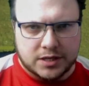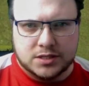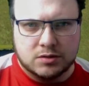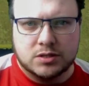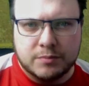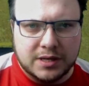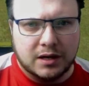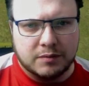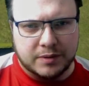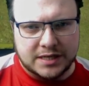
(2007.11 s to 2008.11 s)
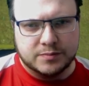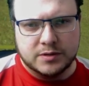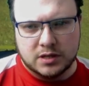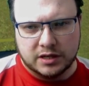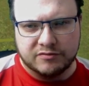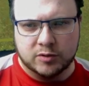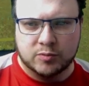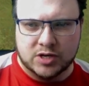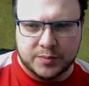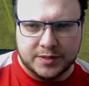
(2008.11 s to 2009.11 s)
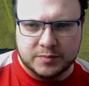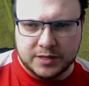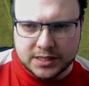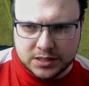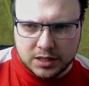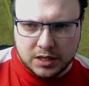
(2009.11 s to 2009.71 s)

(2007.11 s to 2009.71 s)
So something like Beastmen, like a full pressure Beastmen list,